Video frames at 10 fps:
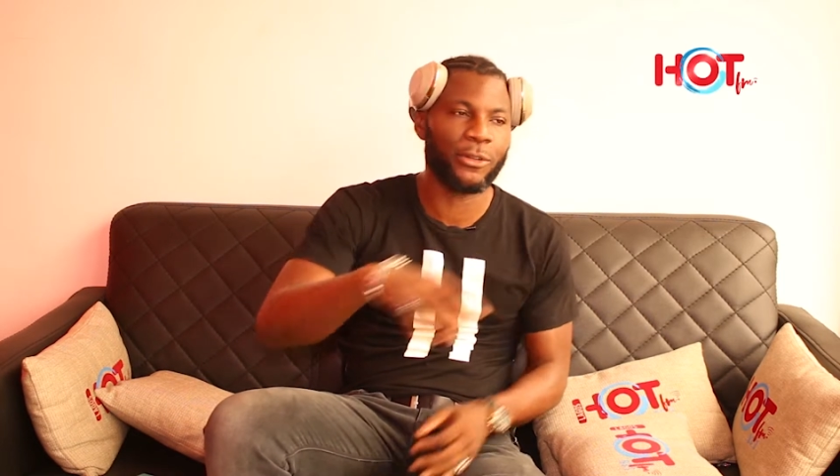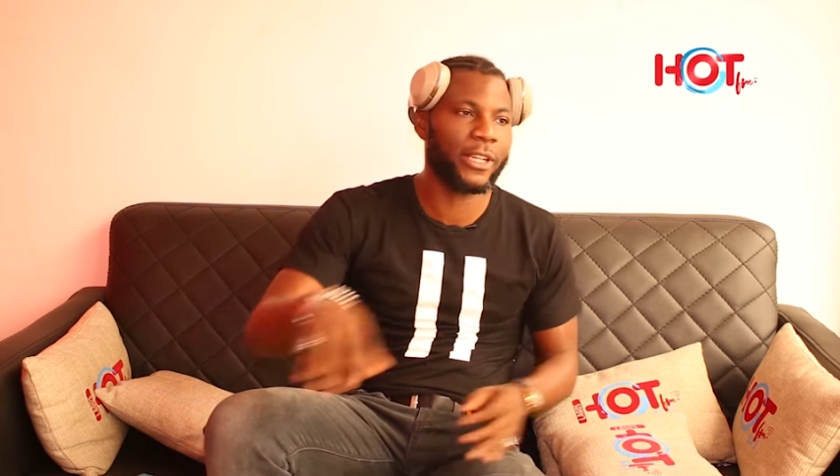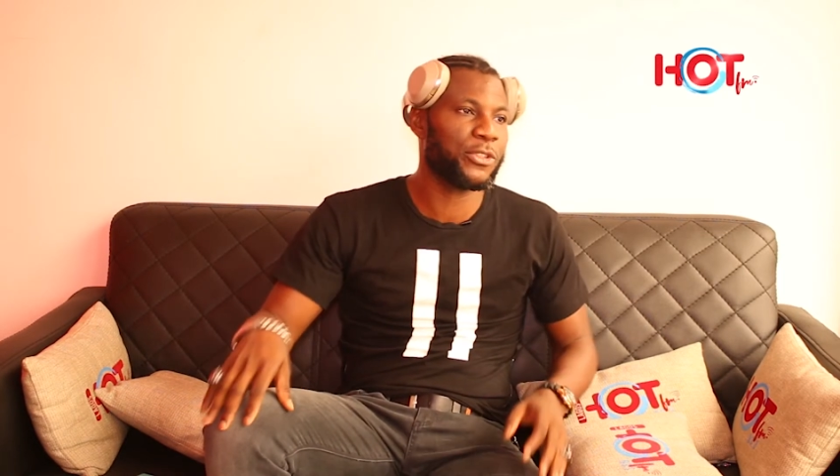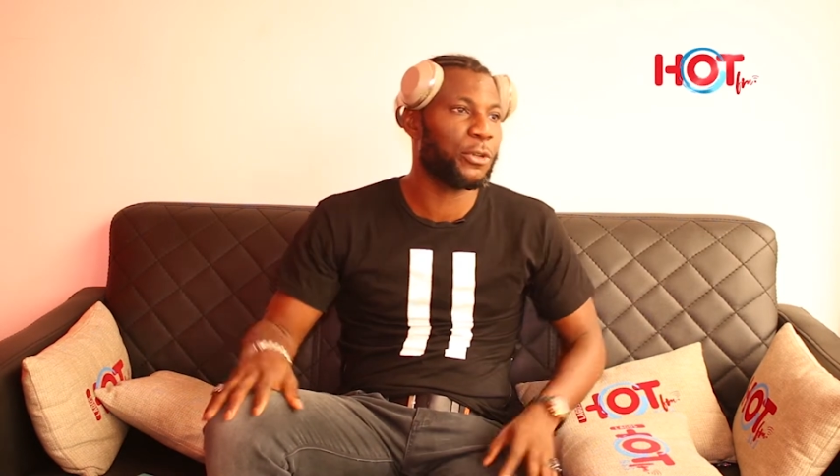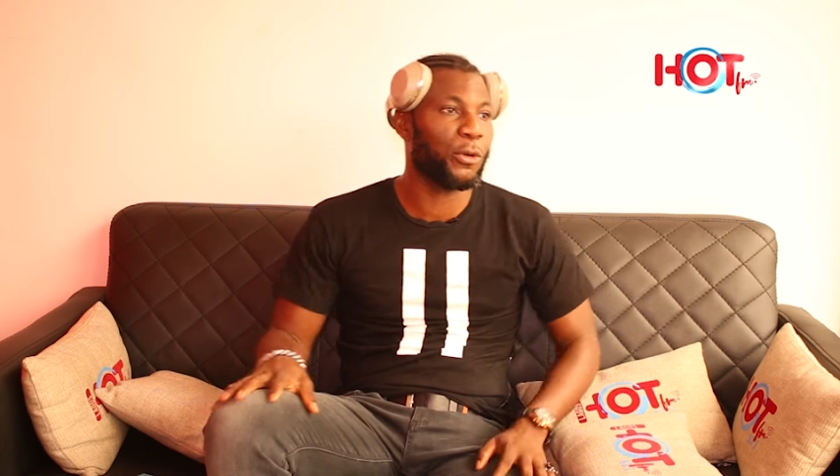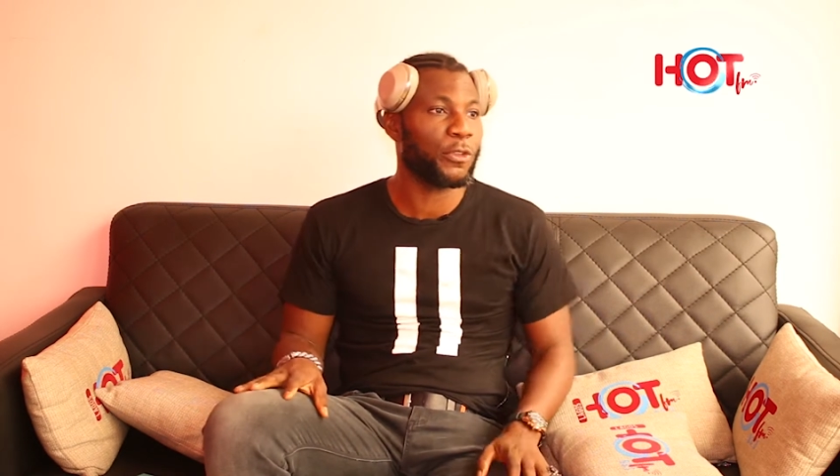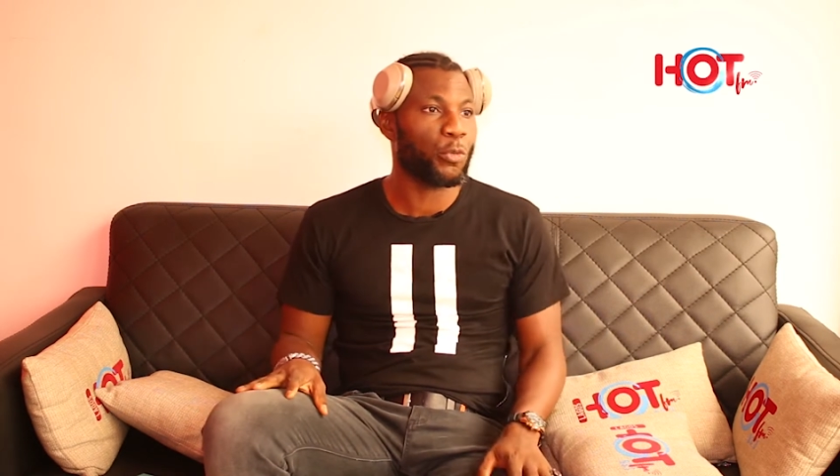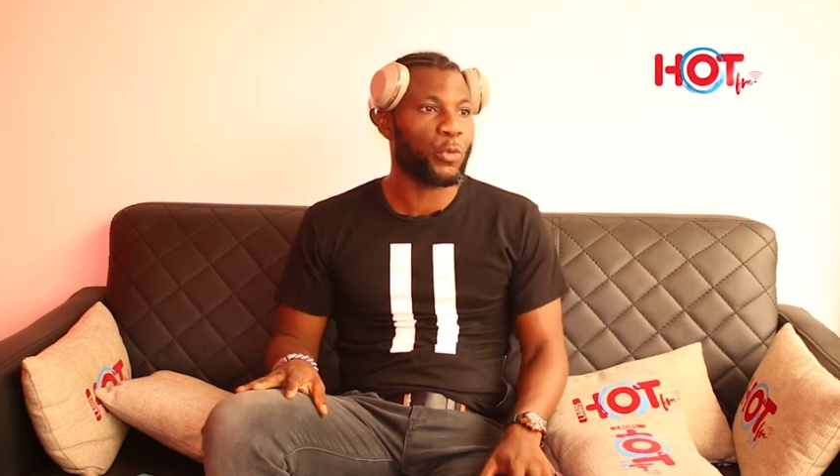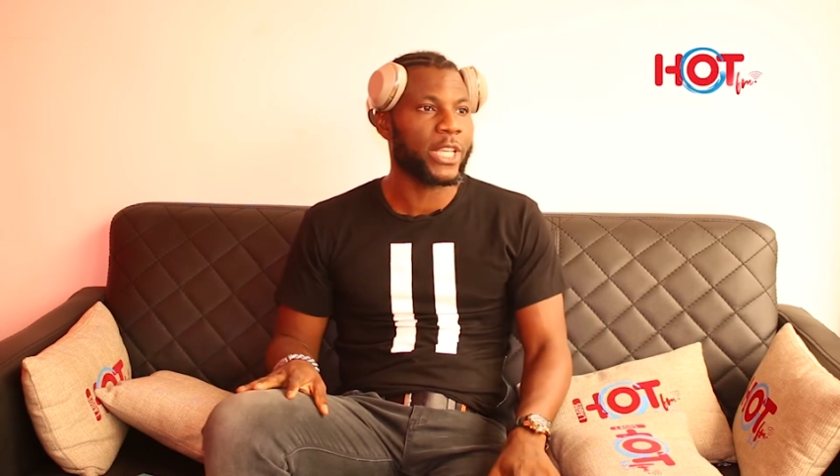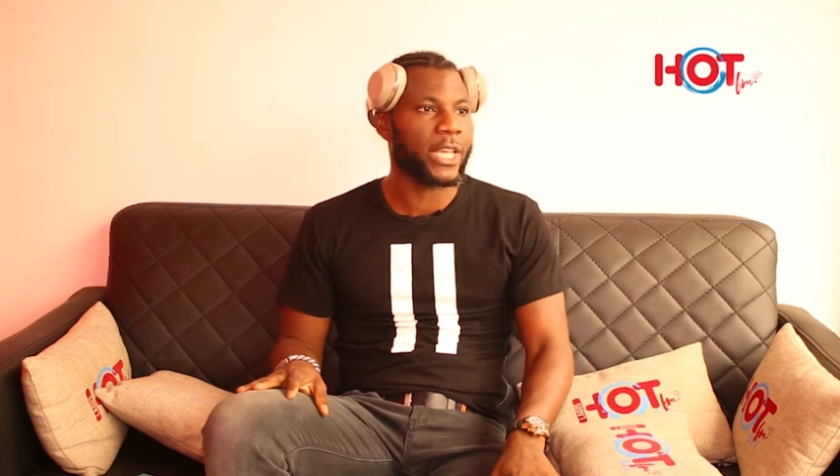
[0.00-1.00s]
Okay, so over
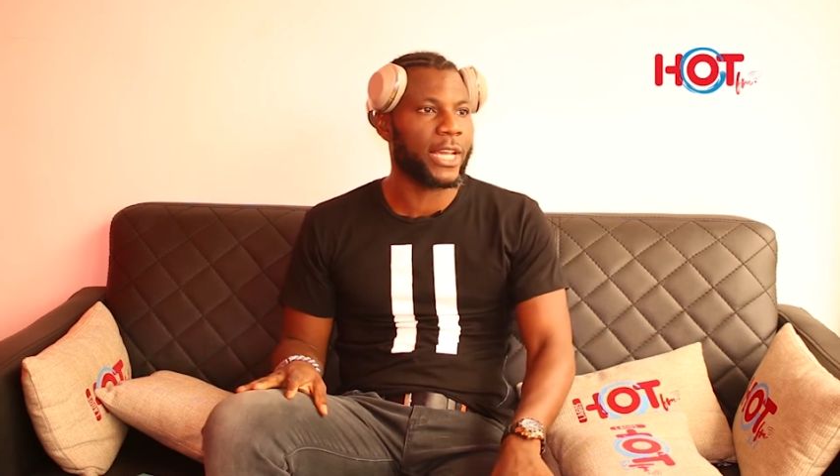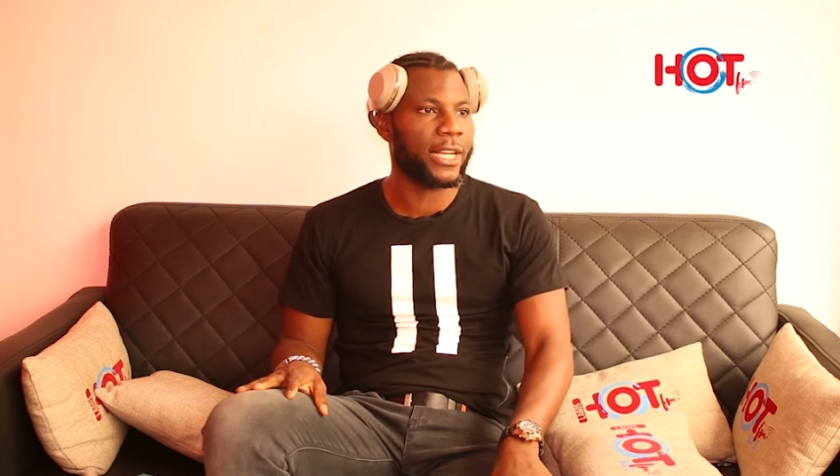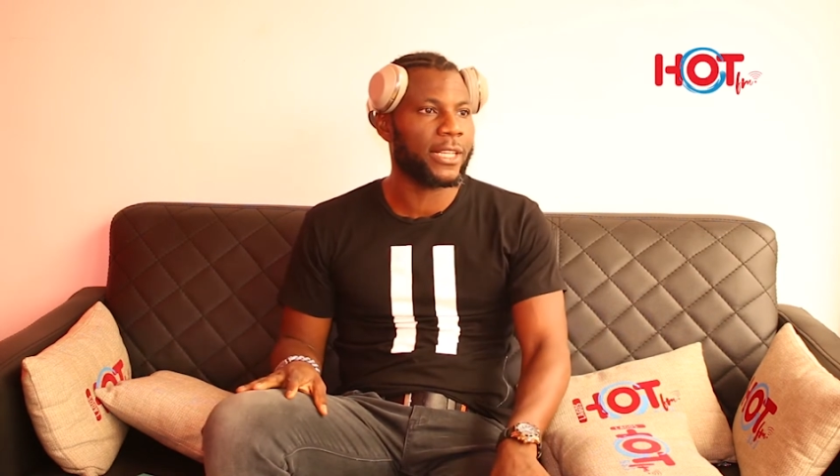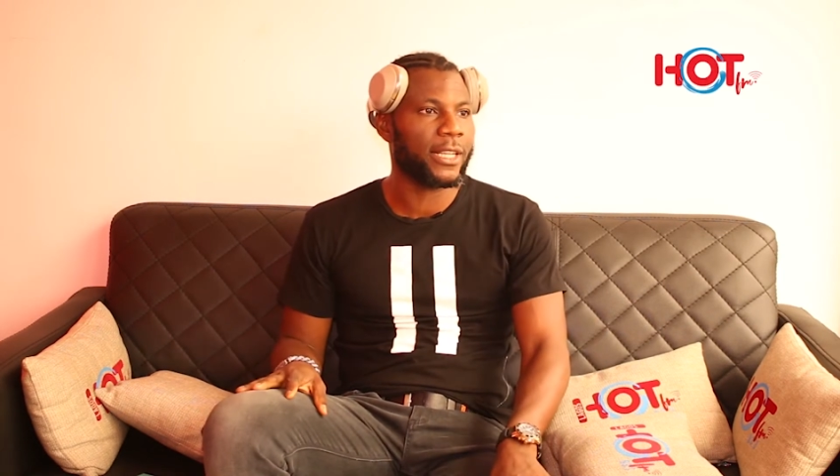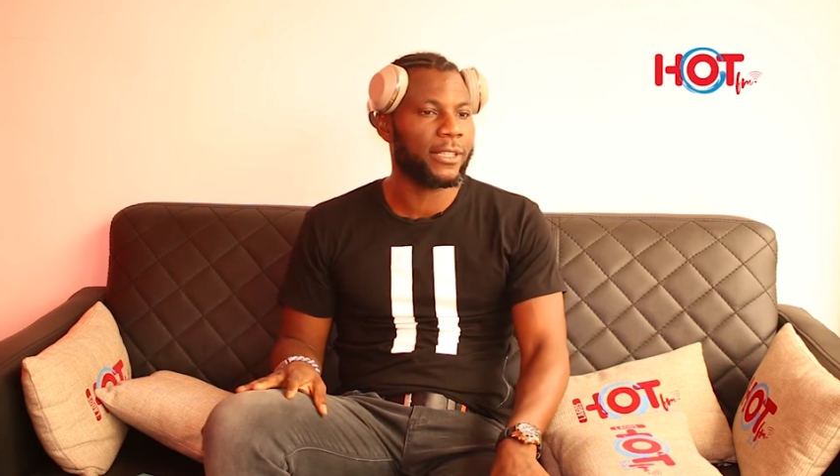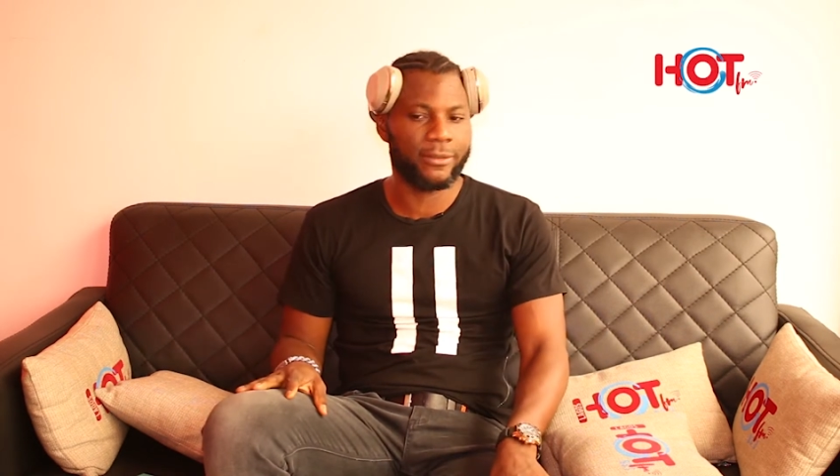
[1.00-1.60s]
the weekend,